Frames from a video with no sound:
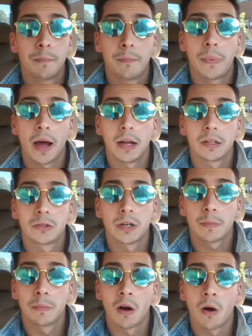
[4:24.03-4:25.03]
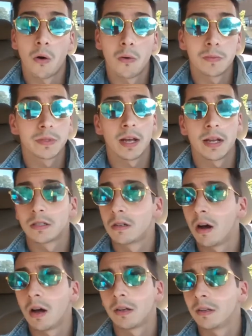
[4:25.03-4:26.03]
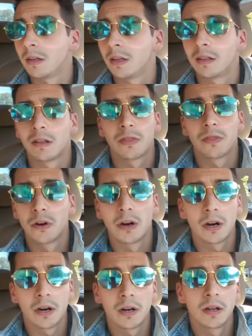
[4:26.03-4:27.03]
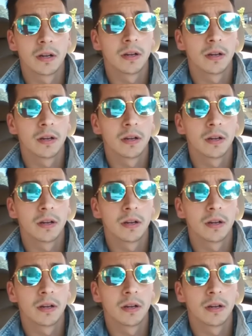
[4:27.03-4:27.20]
Patrick Mahomes has gone in the 3rd